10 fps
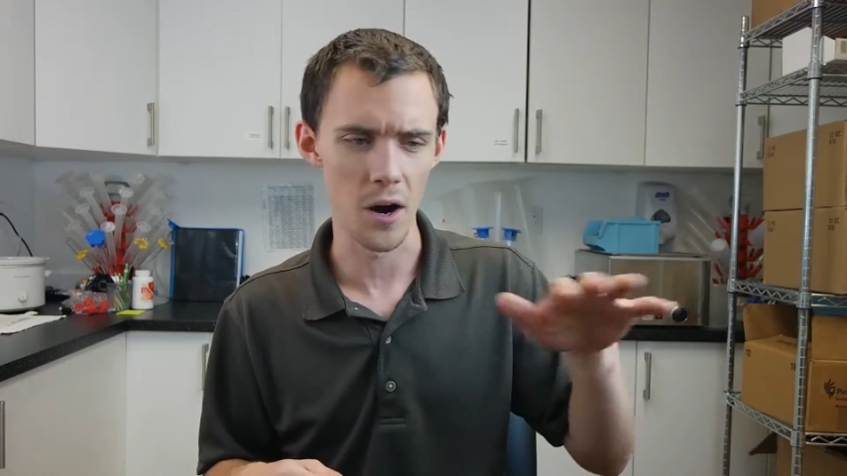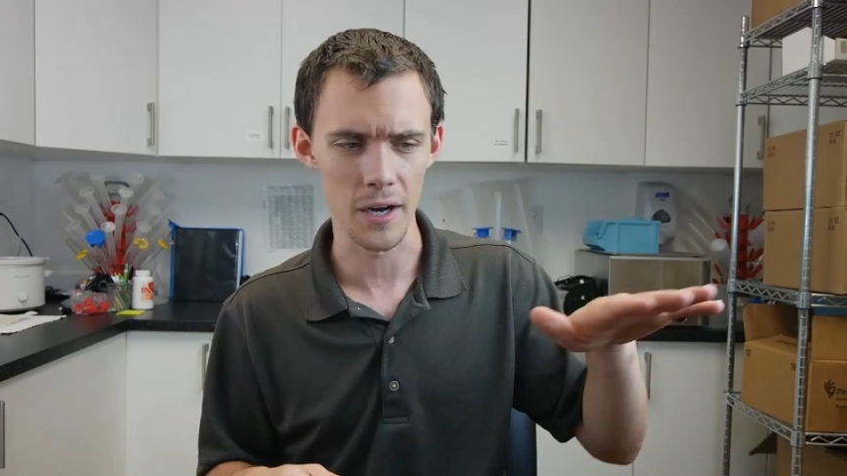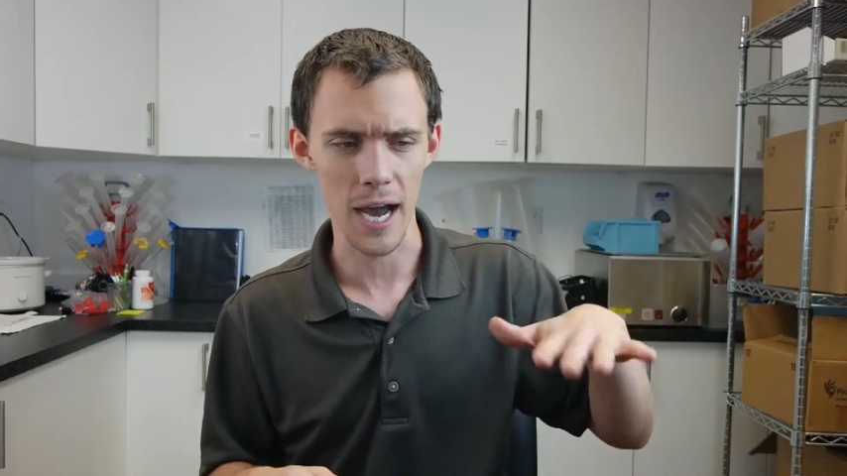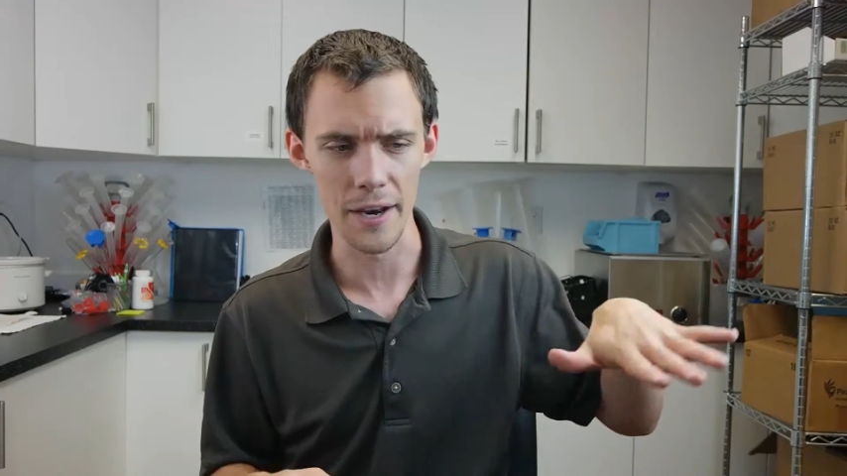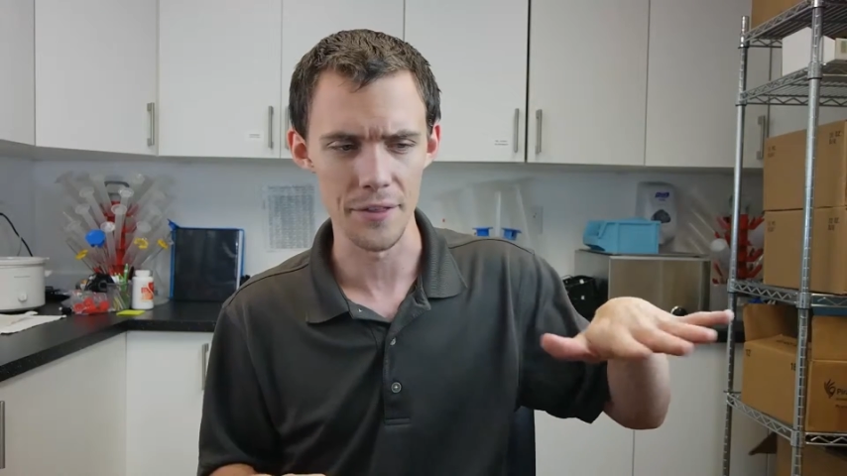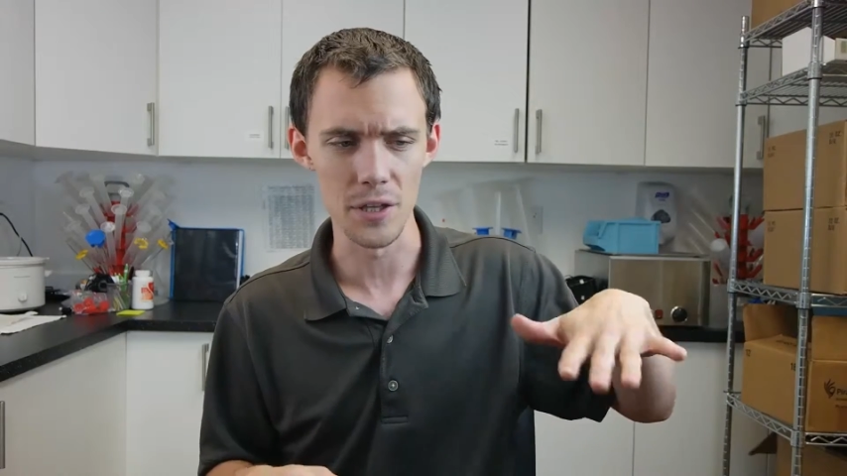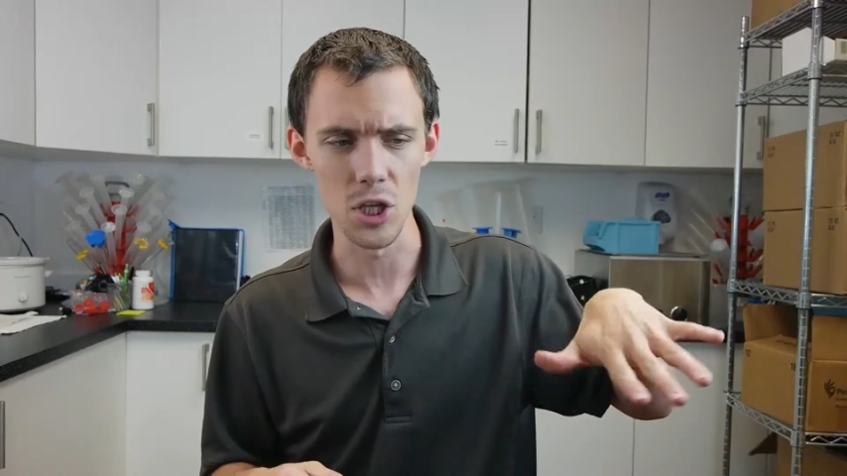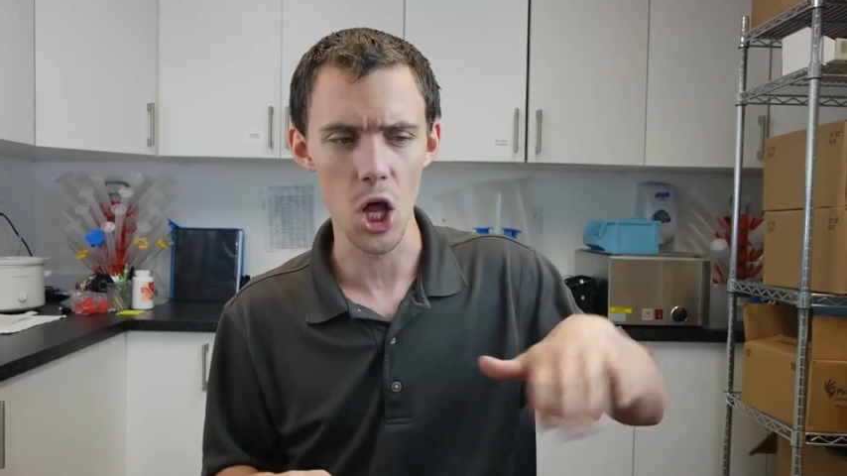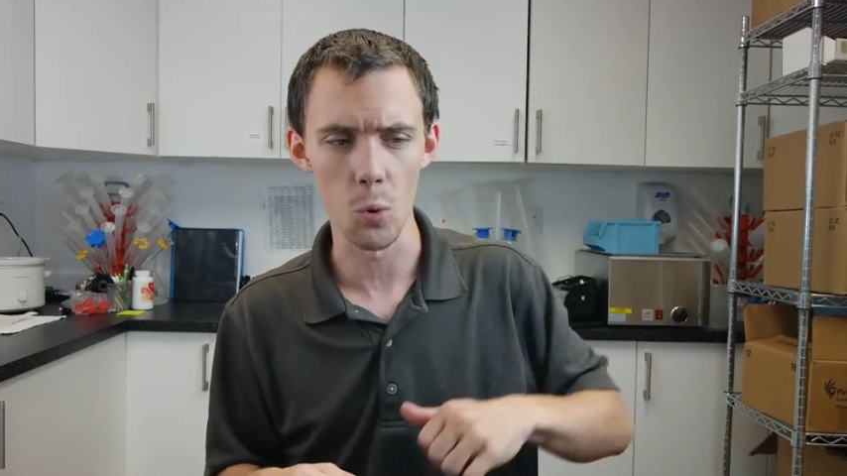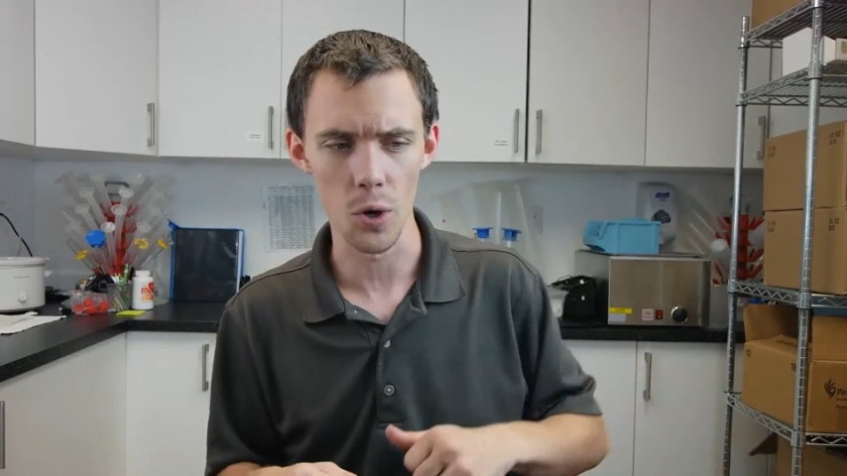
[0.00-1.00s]
are kind of the
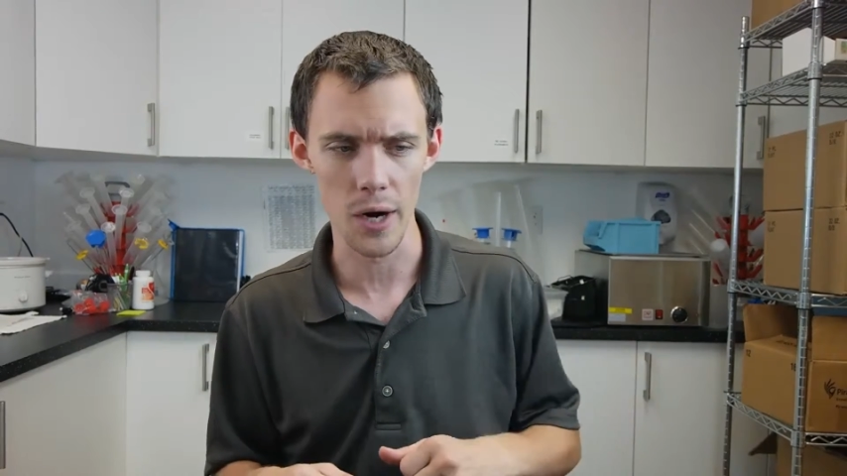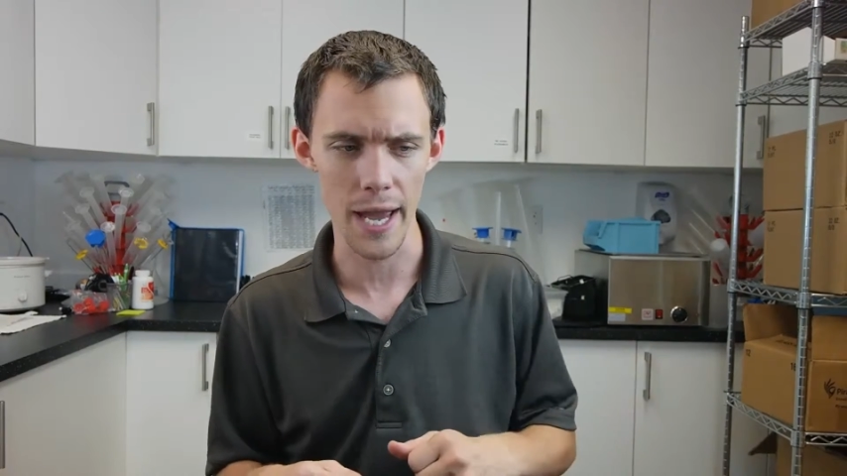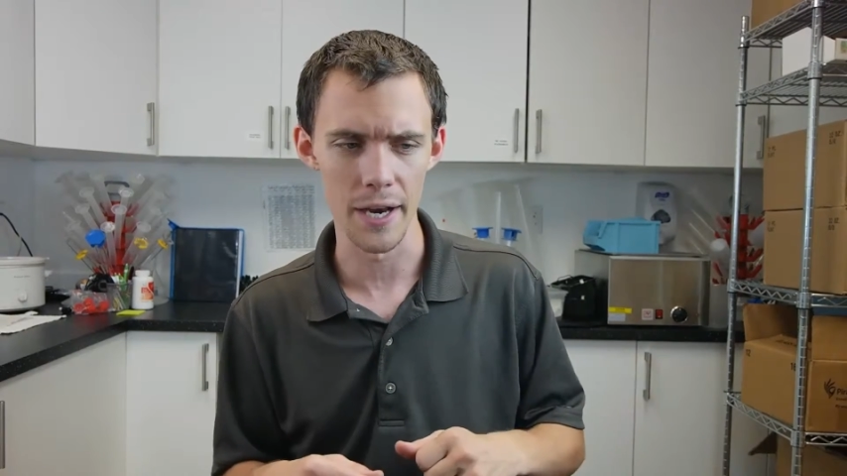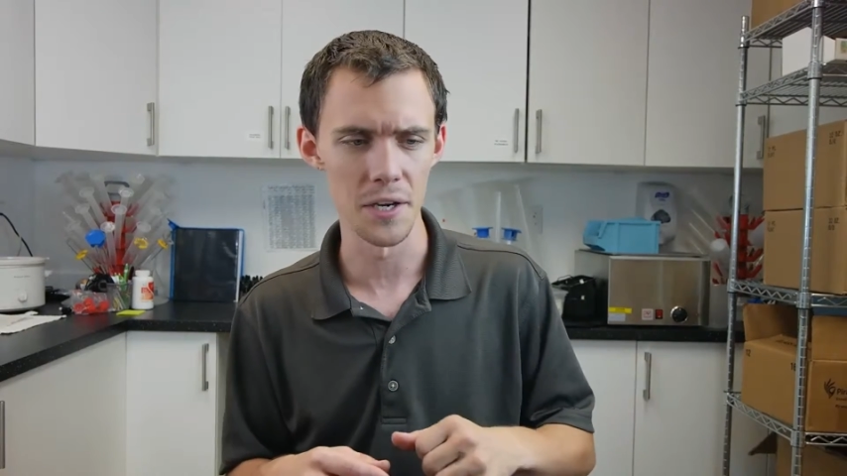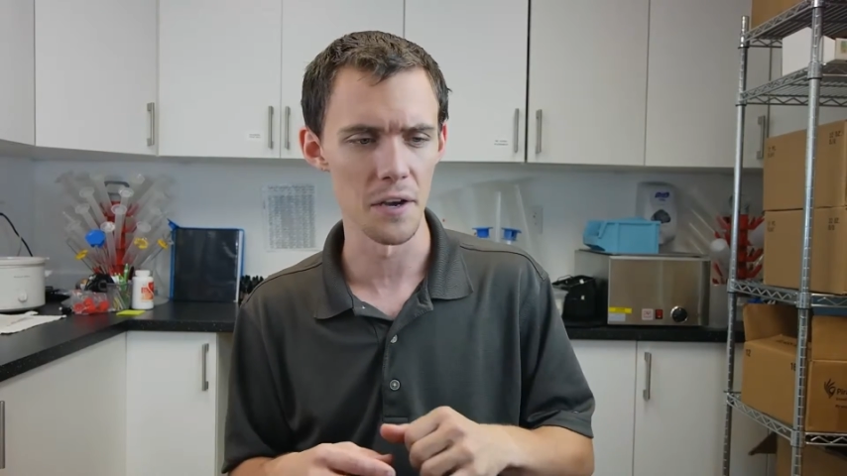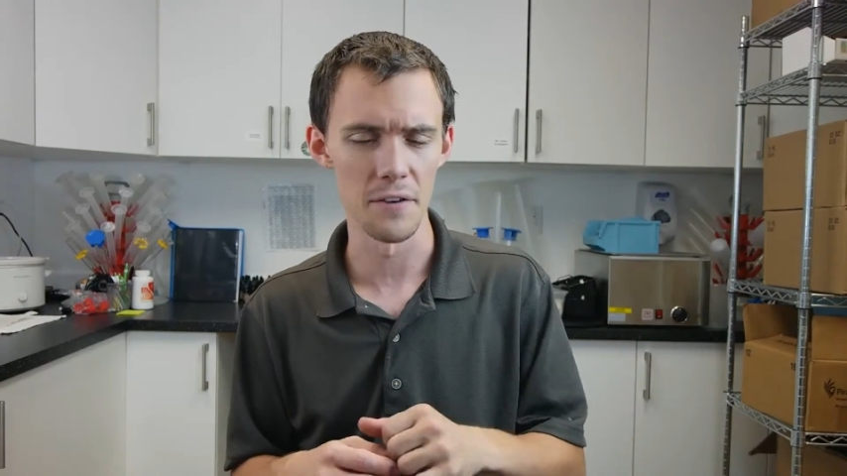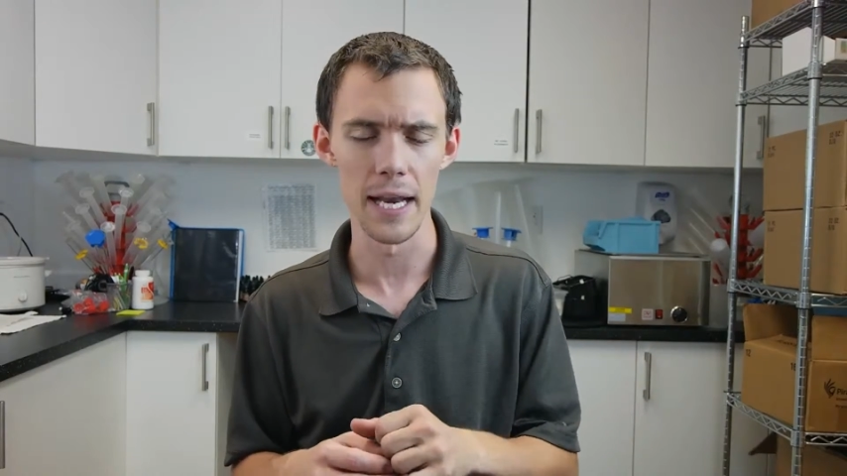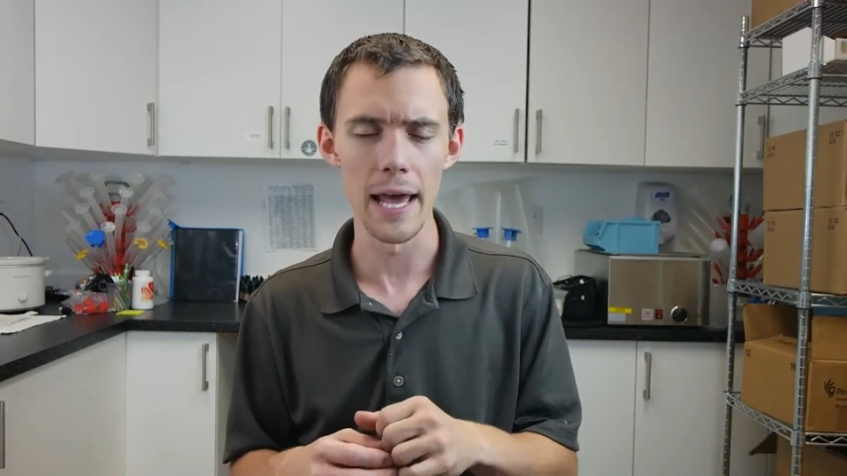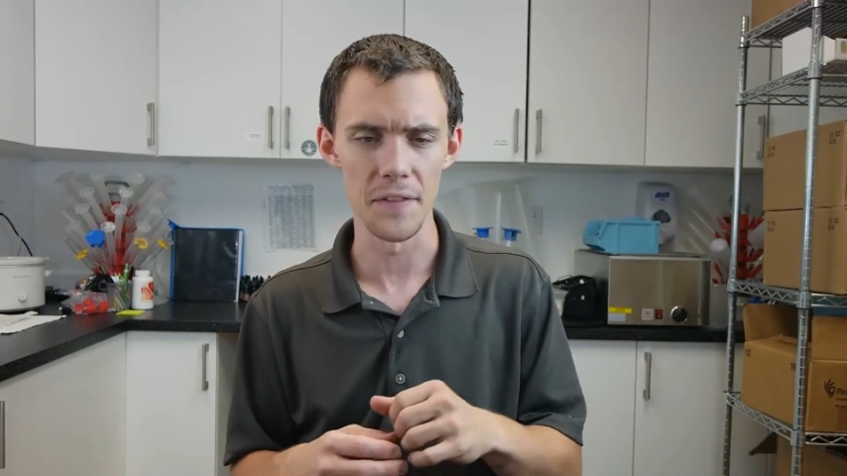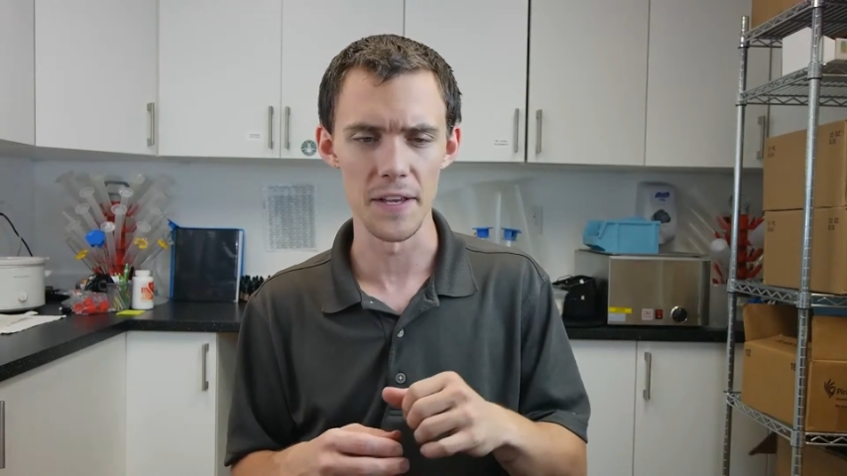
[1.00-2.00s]
lower end of
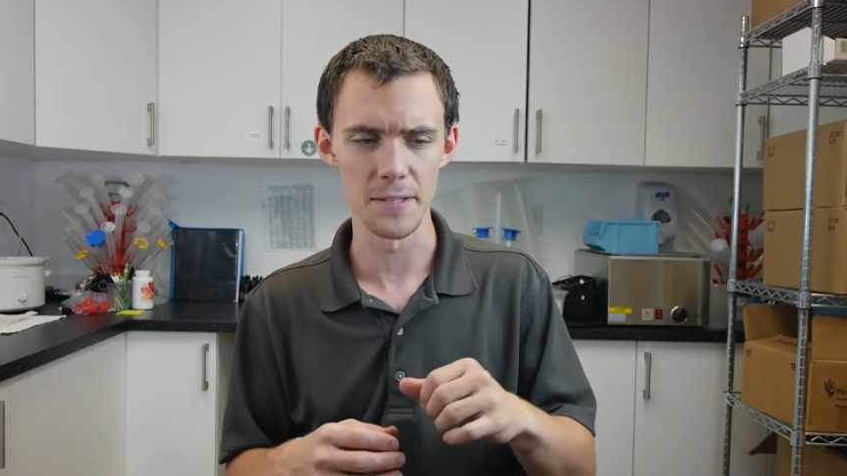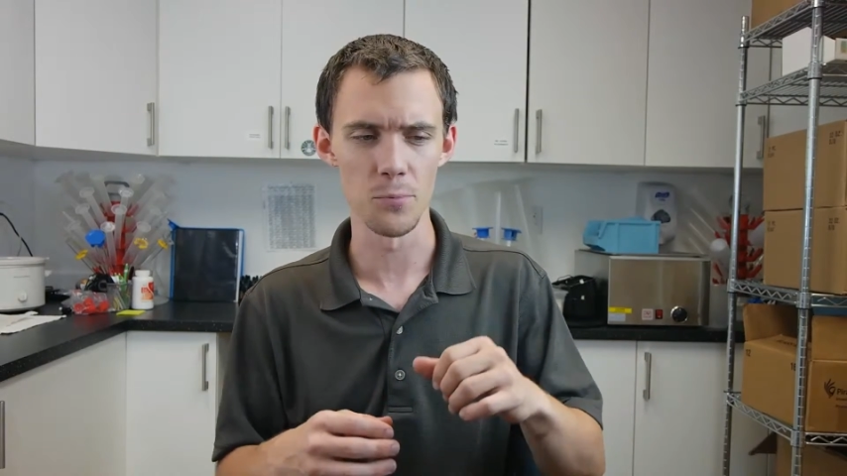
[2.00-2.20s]
it at this